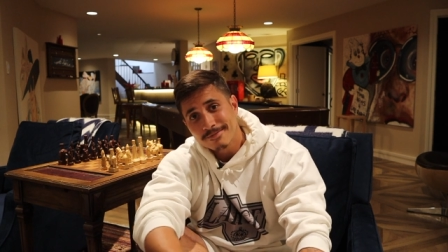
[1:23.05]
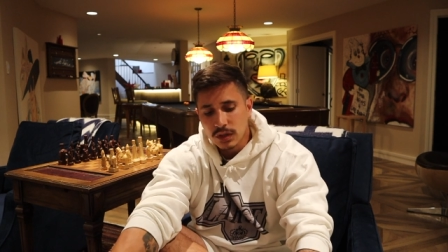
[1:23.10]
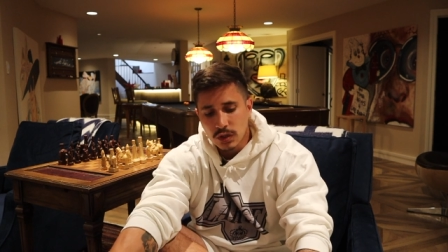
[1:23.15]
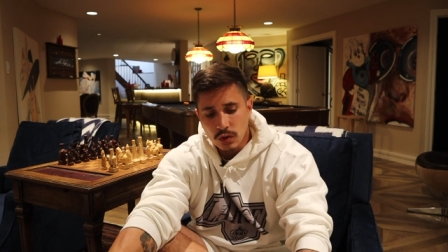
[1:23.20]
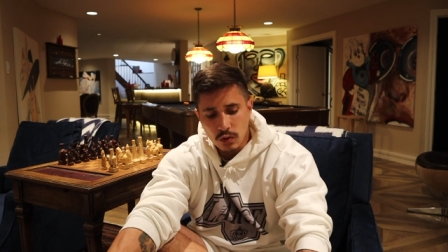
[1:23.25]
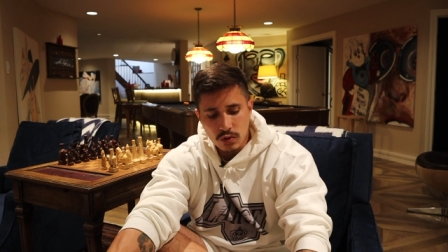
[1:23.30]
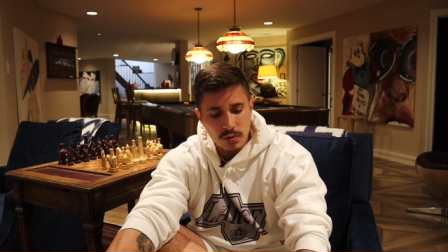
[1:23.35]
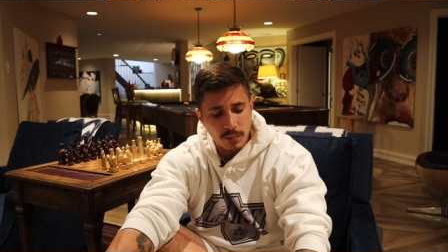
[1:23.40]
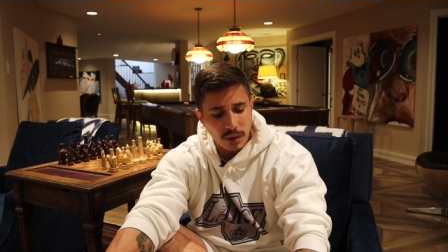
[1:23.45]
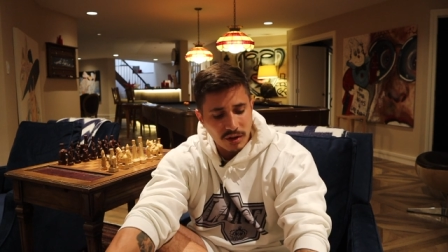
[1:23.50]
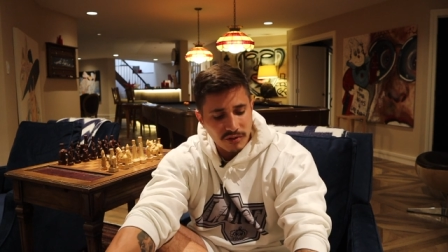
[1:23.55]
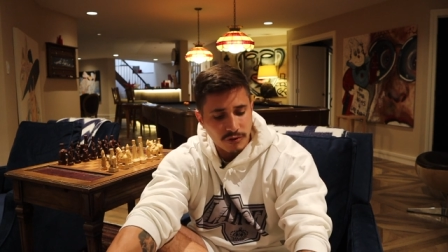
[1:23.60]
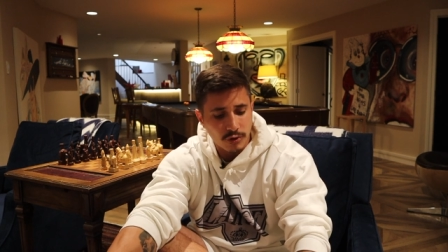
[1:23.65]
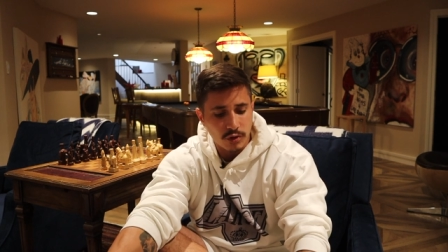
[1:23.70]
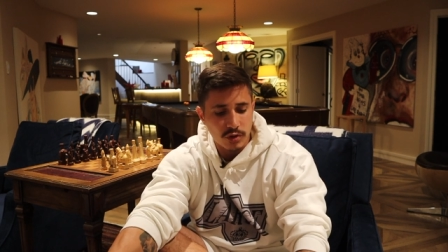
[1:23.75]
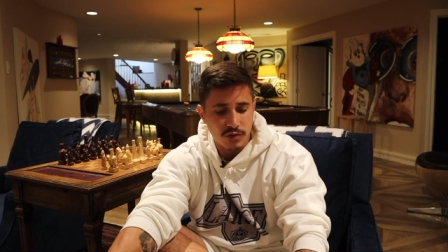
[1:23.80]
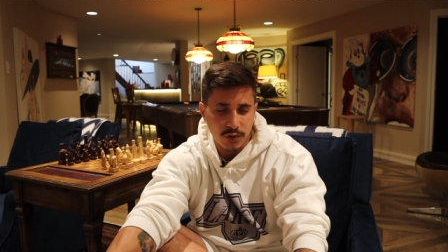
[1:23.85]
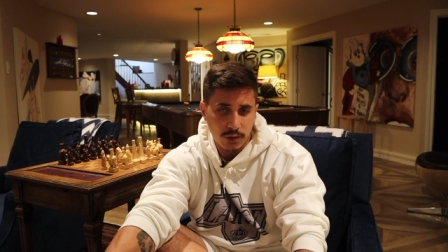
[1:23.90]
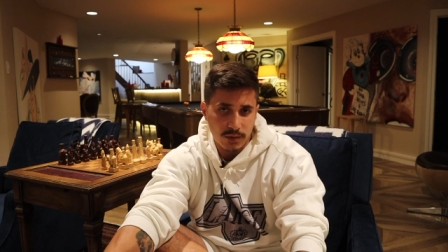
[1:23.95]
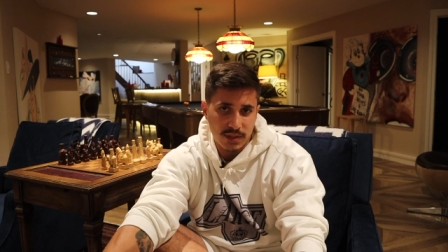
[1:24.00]
Those are my
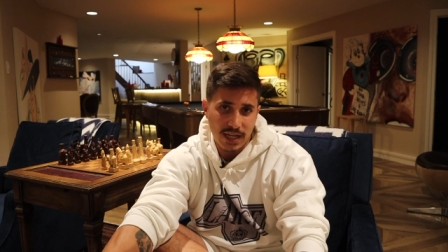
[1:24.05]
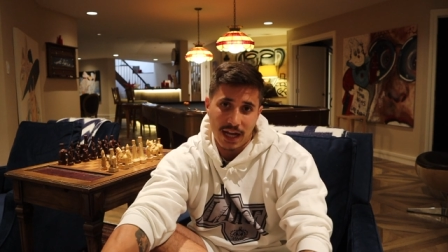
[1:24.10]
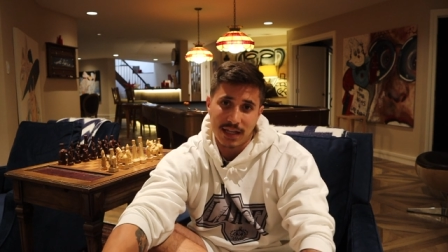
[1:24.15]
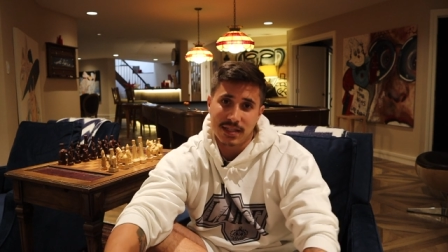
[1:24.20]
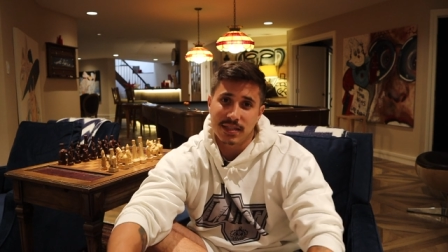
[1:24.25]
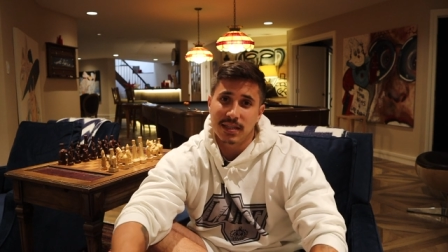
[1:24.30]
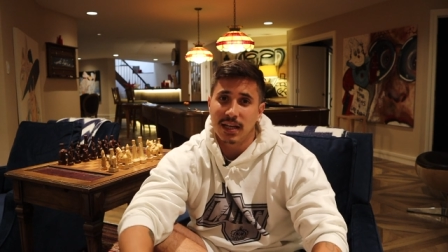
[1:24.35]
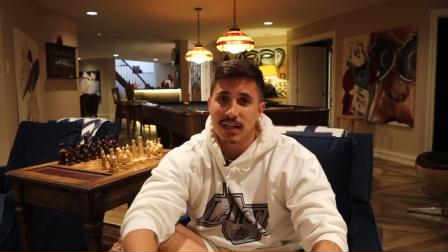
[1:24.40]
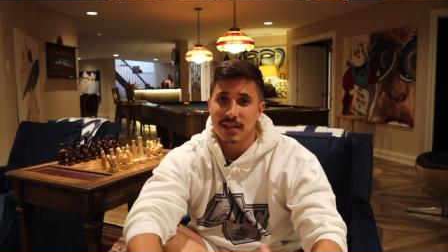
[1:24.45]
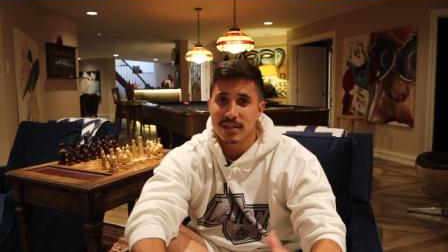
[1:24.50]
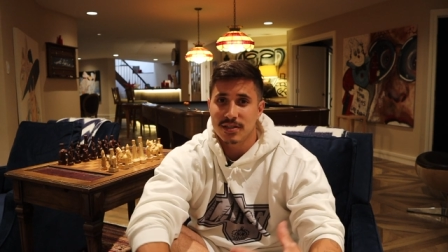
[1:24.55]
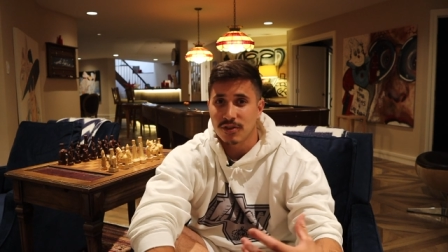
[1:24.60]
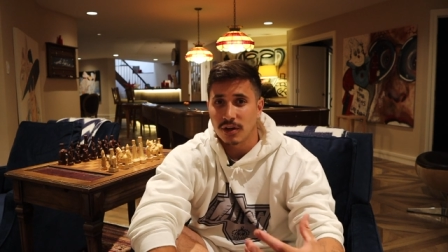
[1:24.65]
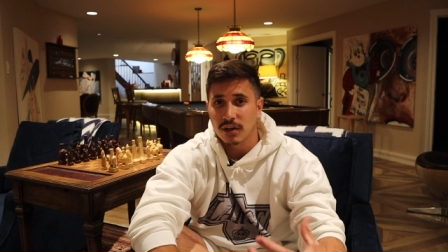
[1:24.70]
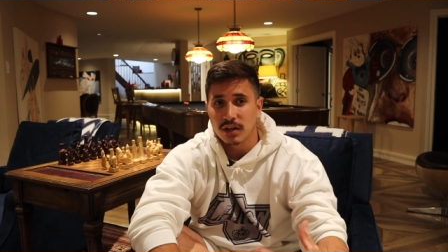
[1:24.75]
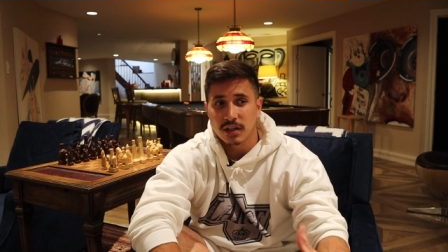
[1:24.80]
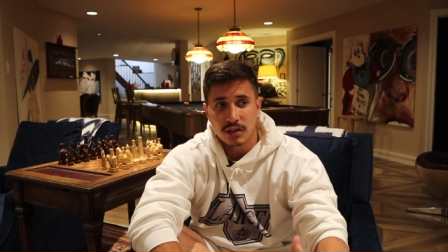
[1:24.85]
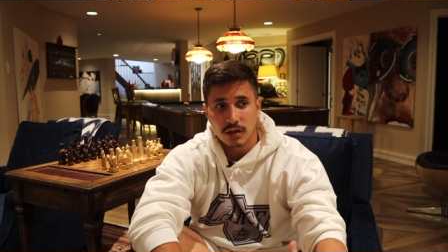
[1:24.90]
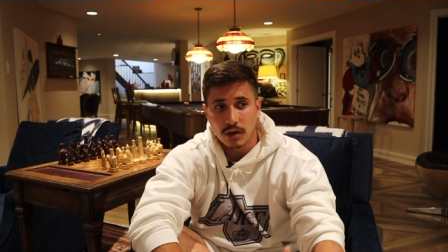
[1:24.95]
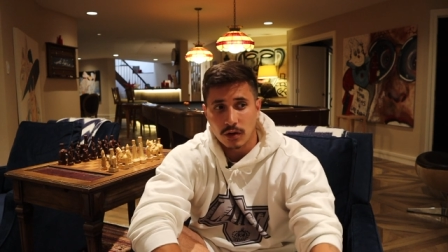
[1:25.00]
first few tats. Then I
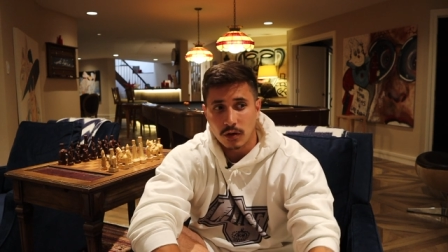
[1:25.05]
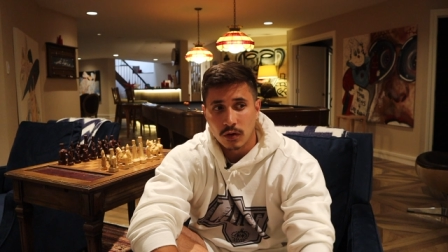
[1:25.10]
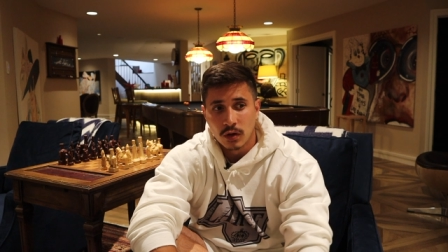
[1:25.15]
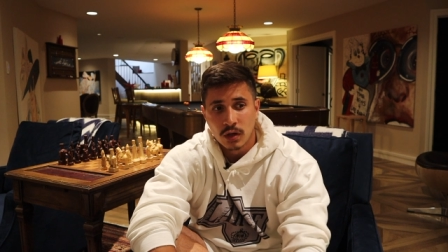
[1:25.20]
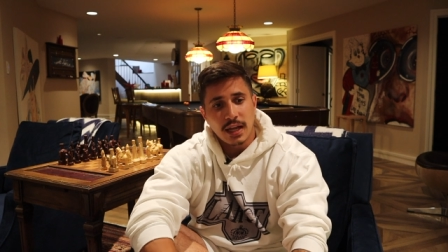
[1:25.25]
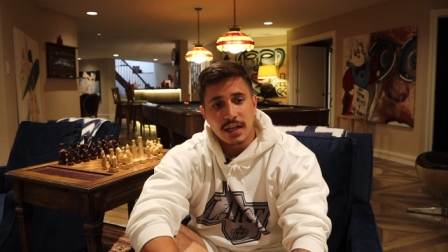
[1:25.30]
started, you know,